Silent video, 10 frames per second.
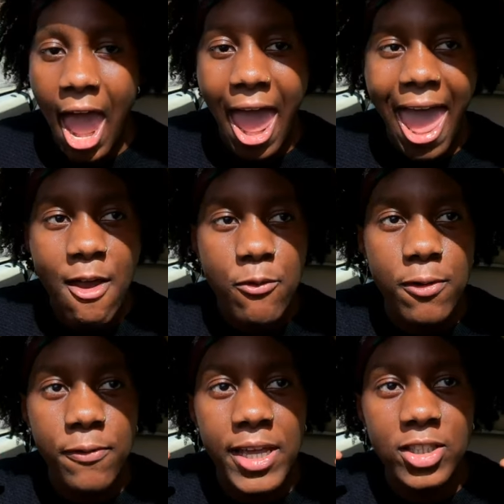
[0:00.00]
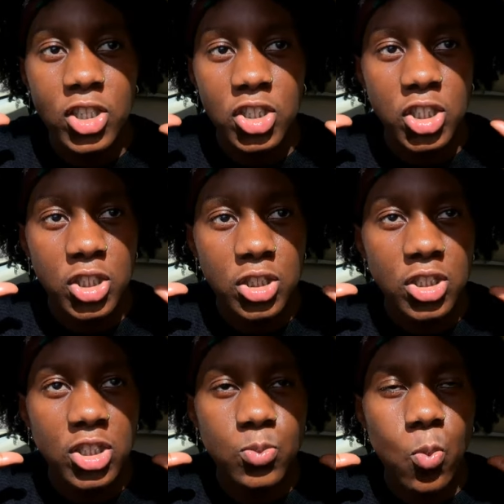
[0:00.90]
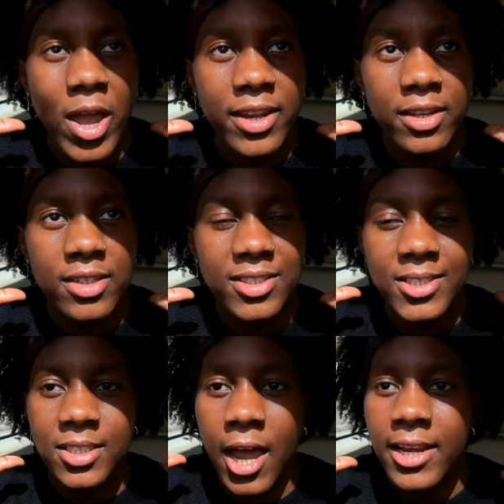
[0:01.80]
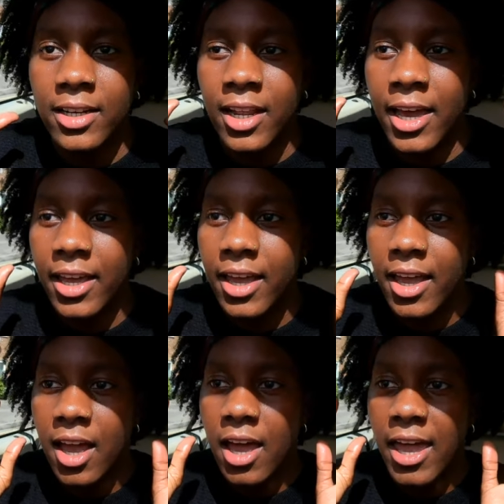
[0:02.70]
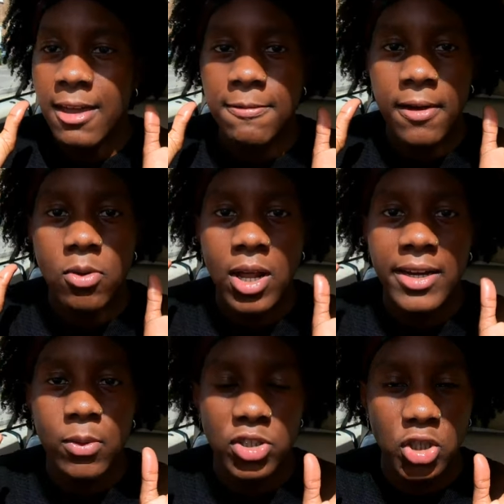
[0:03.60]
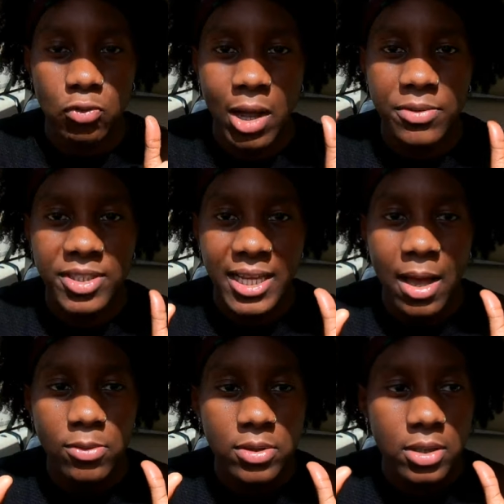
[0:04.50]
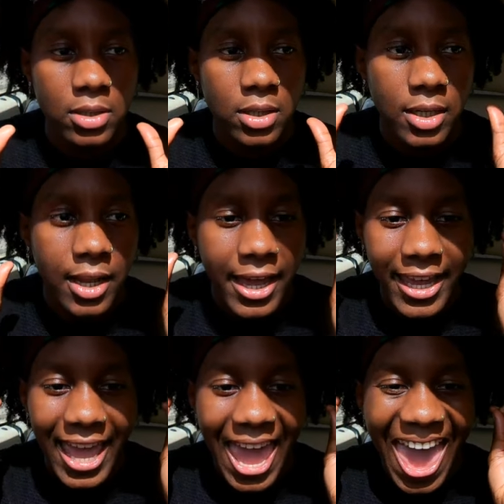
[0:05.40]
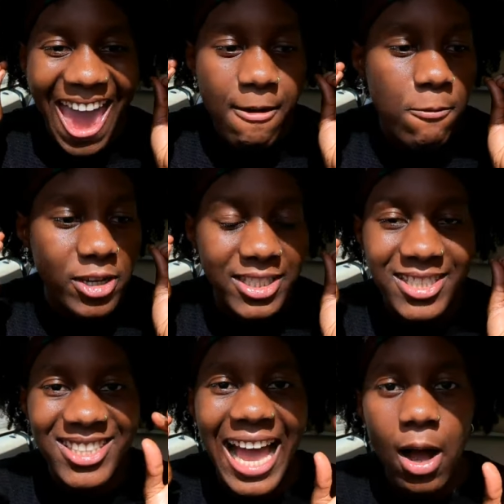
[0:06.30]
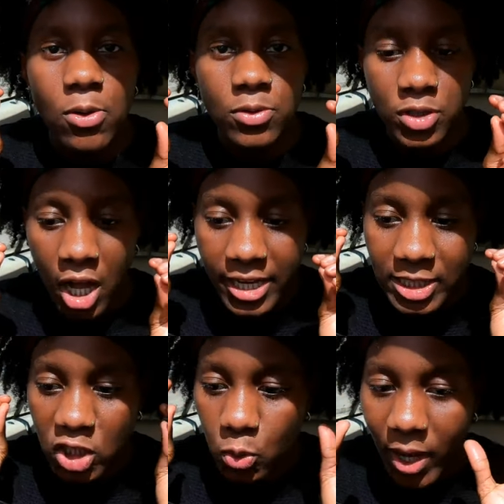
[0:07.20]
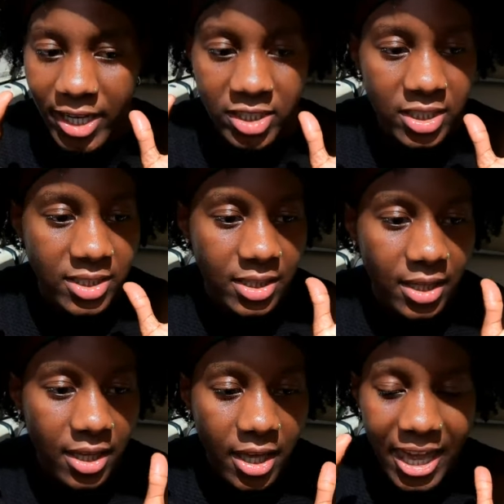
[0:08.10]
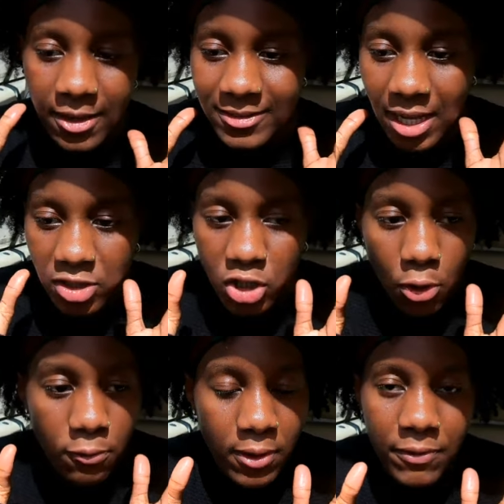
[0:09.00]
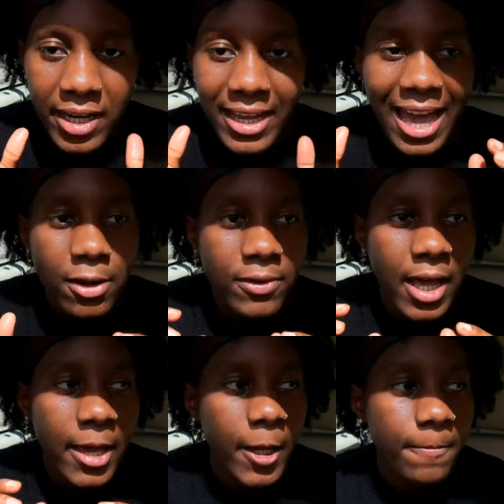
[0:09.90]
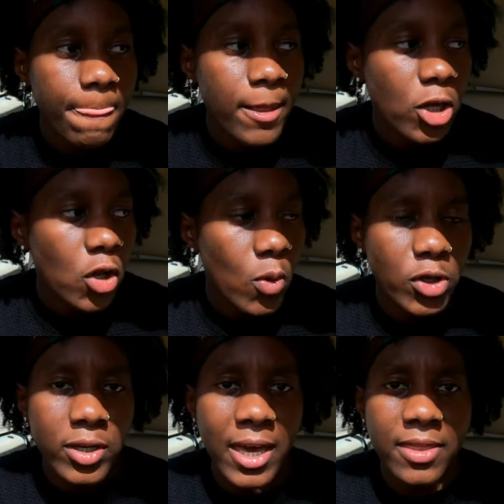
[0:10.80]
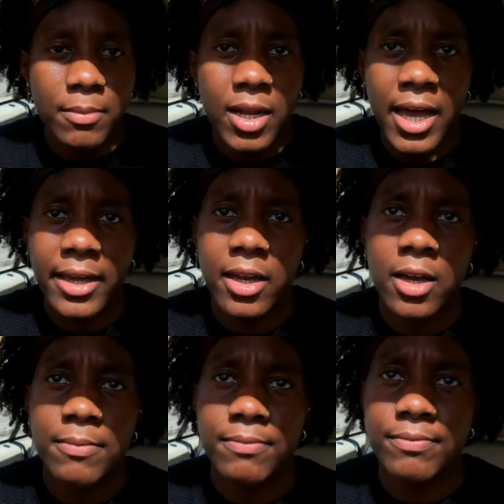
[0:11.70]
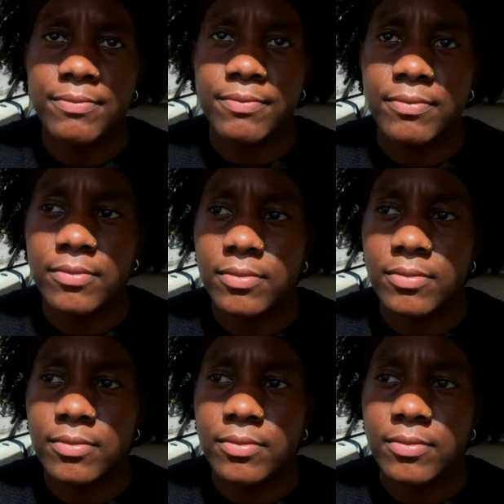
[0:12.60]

everything just went silent. Like, it felt like there was surround sound. Like, every sound, I swear, just, it sounds so vivid. It kind of like, you know when you get them like, you